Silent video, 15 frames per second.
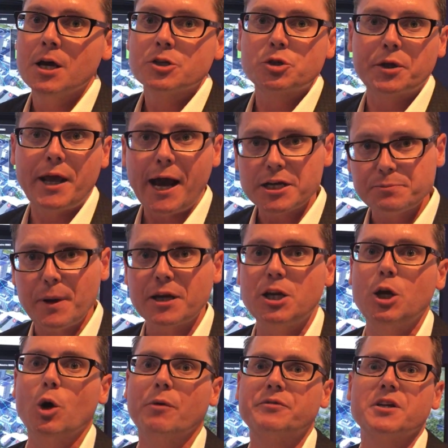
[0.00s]
So the aspect
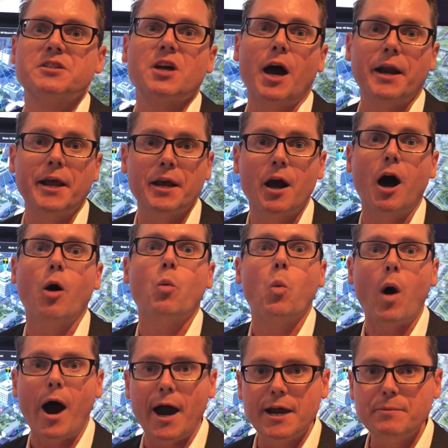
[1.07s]
here of designing a
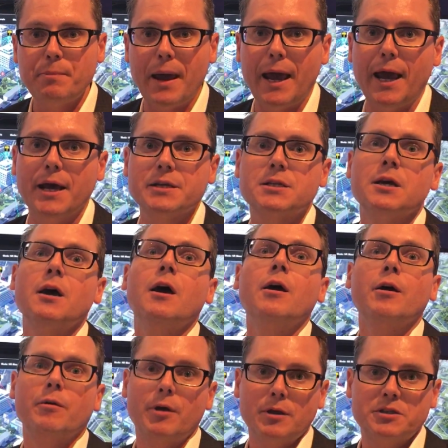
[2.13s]
wideband
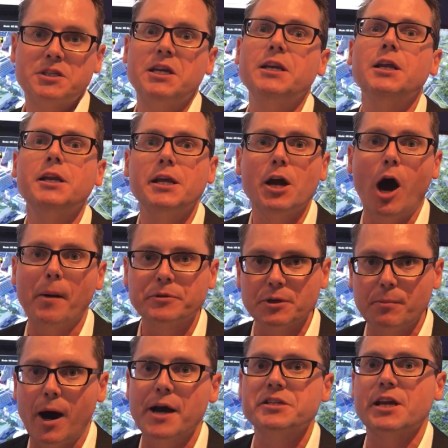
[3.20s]
TDD
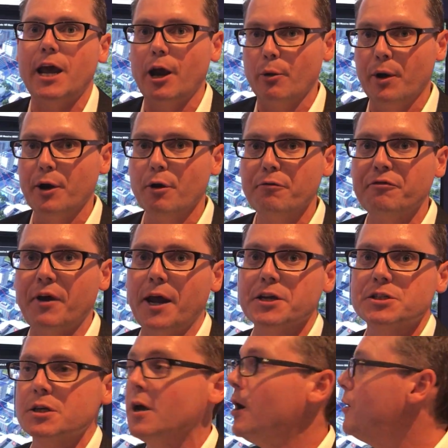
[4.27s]
optimized air interface